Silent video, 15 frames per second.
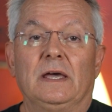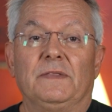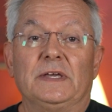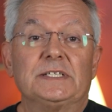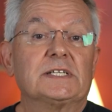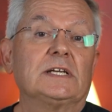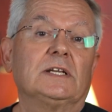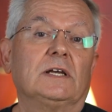
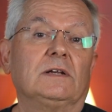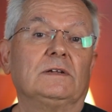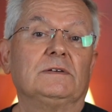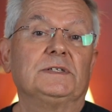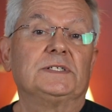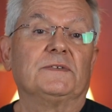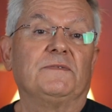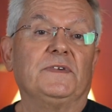This
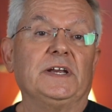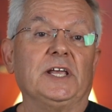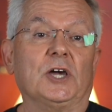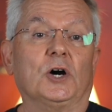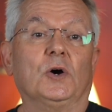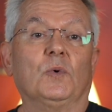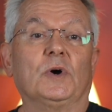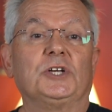concludes the
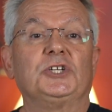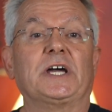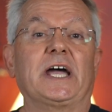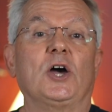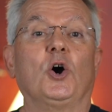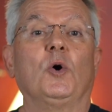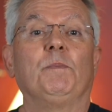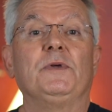video, which
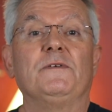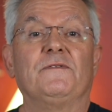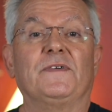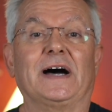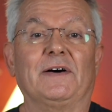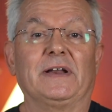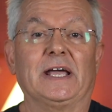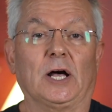I hope you
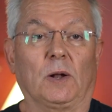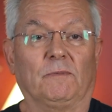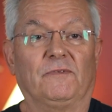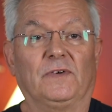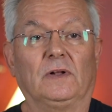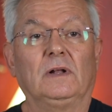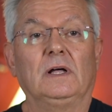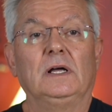found
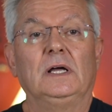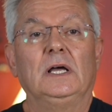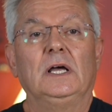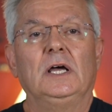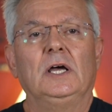helpful.